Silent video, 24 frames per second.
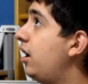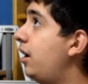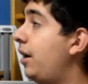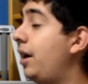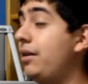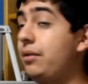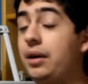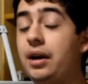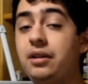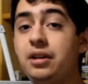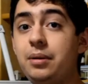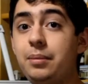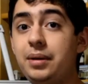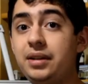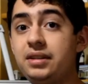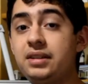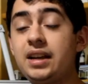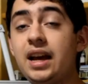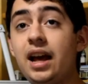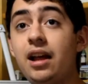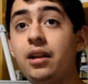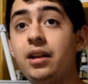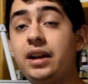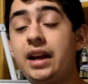around a
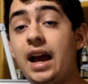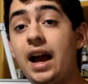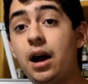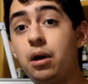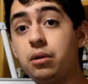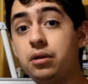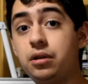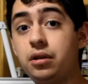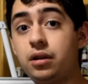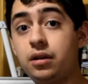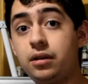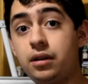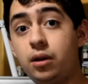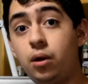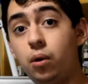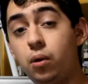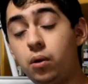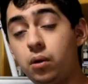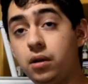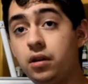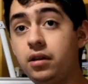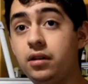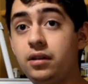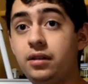metallic outer
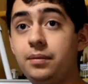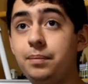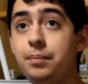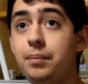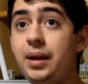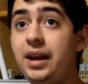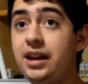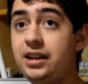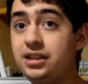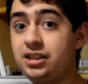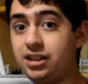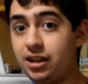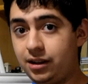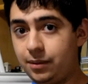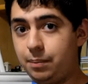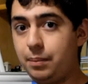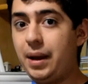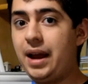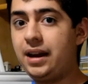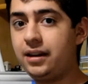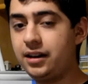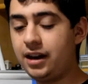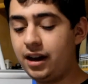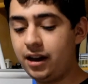core makes a
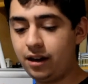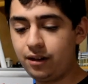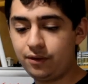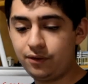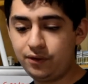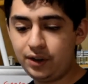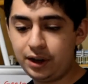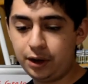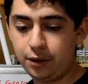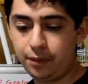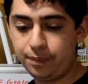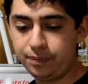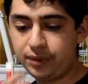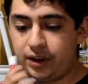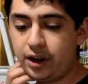magnetic field.